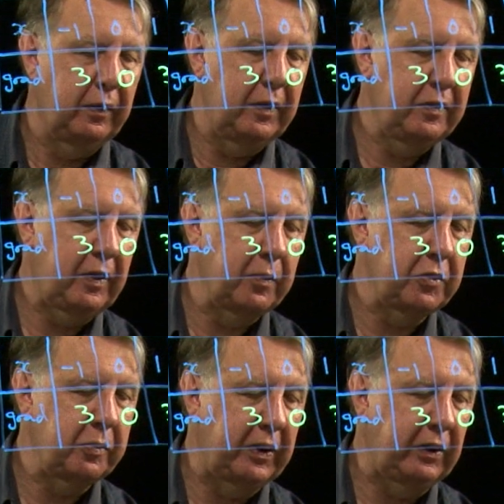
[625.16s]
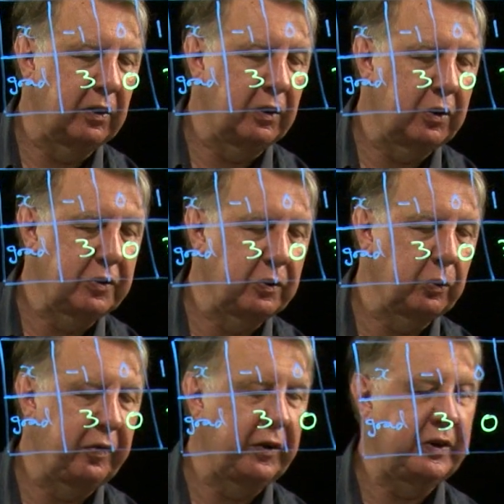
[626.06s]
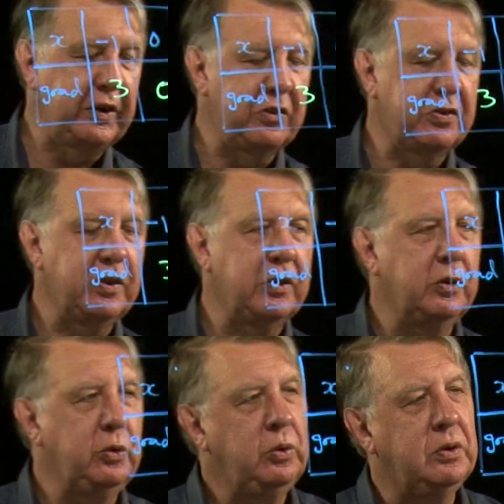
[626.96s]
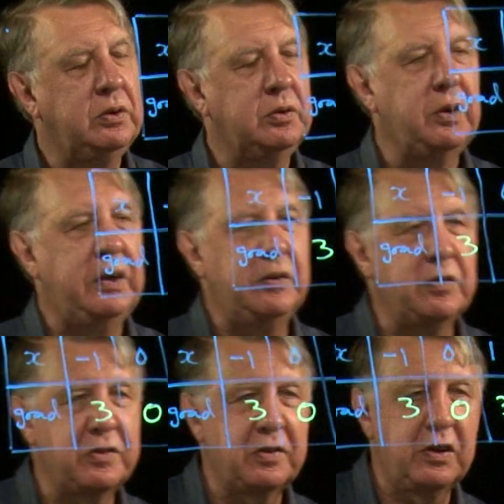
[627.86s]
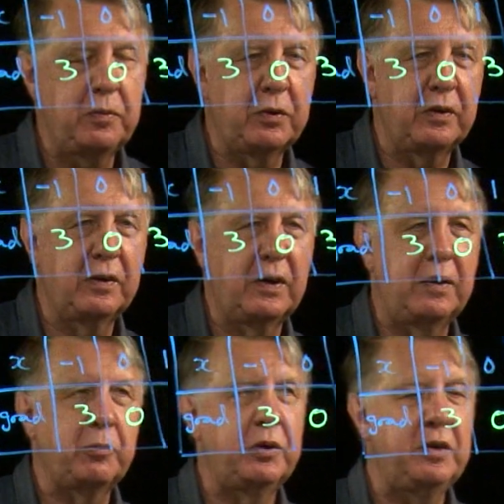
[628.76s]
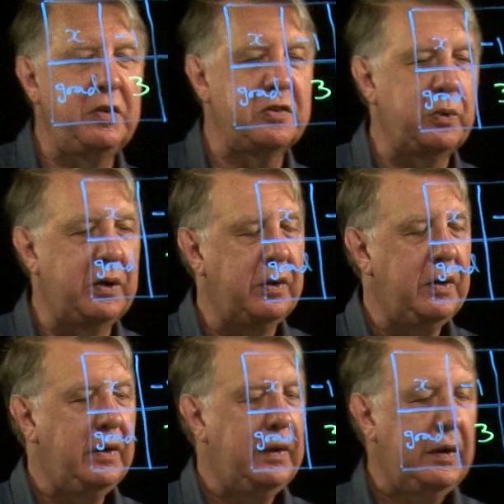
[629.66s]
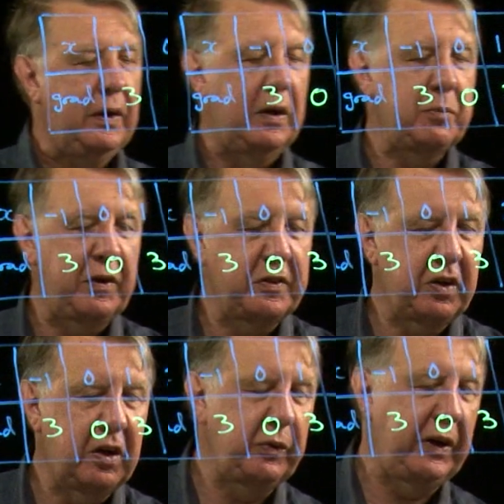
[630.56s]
This comes to be a colossal 32, even steeper than that previous one. And by the time we